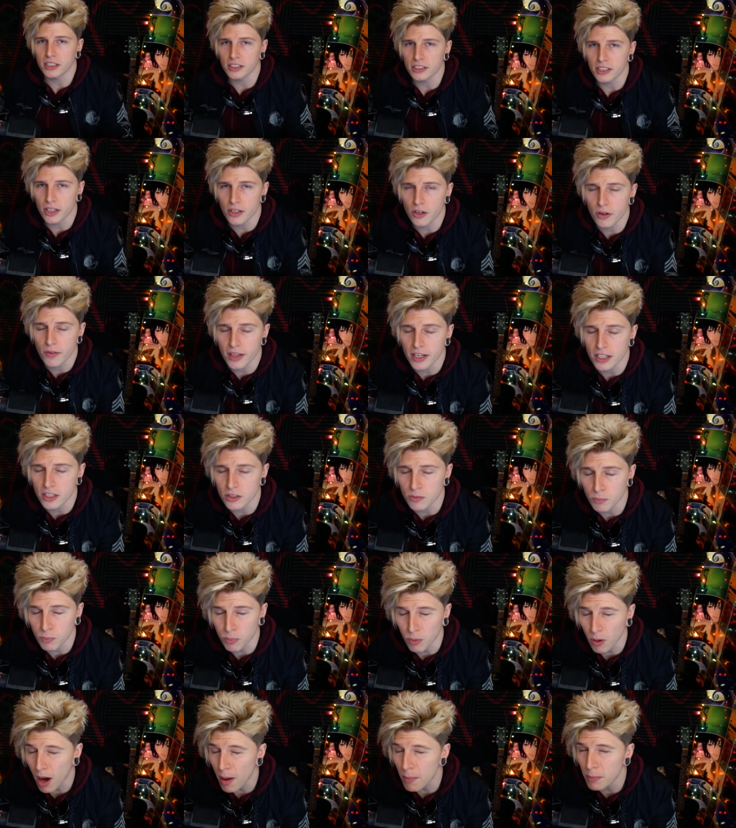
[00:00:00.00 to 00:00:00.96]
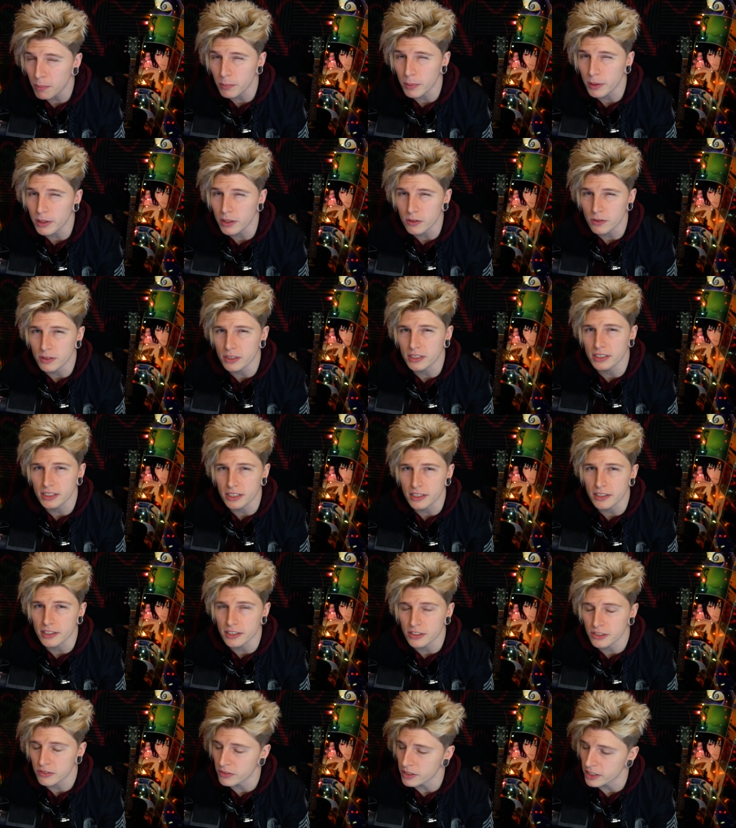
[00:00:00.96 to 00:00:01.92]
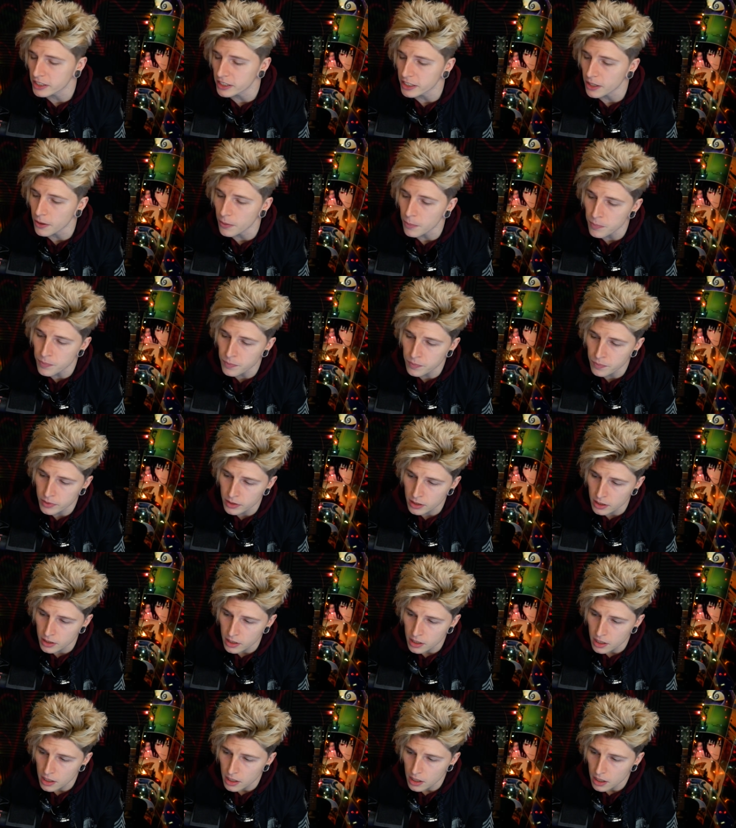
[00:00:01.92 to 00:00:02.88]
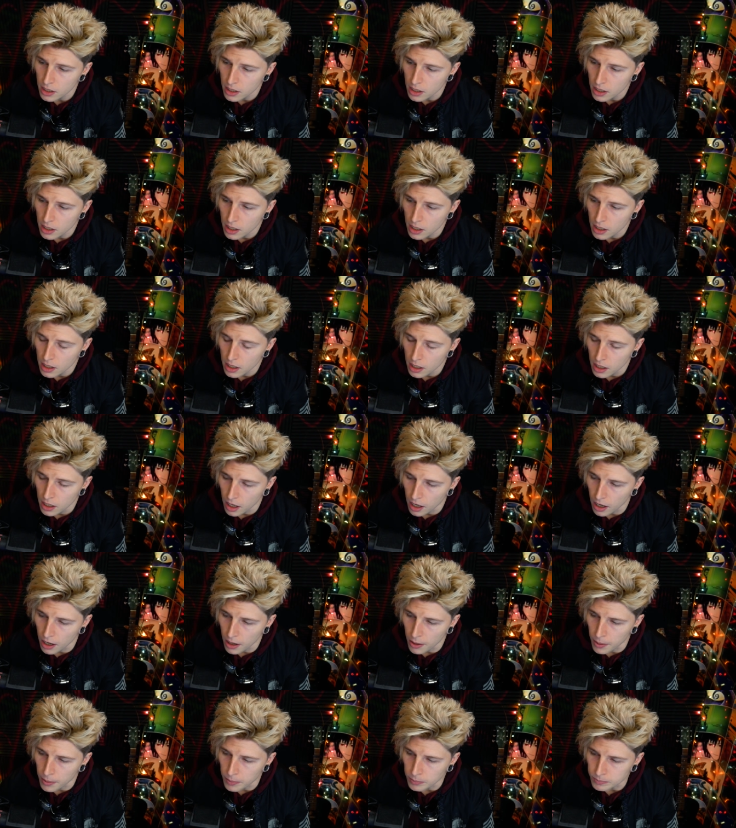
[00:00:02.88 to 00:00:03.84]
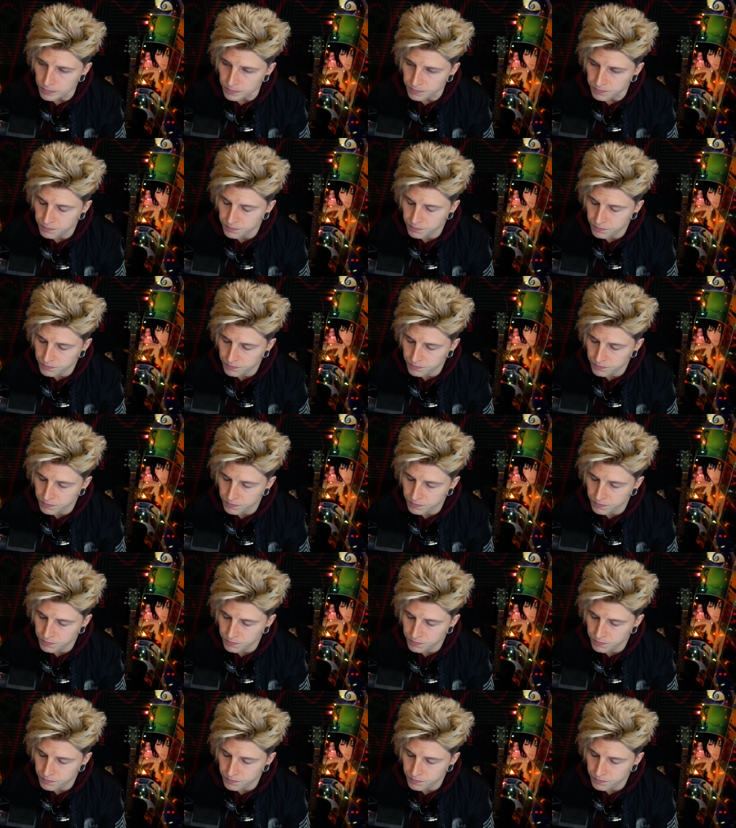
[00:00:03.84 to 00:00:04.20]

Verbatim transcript: because I know that he's probably going to see this video. Um,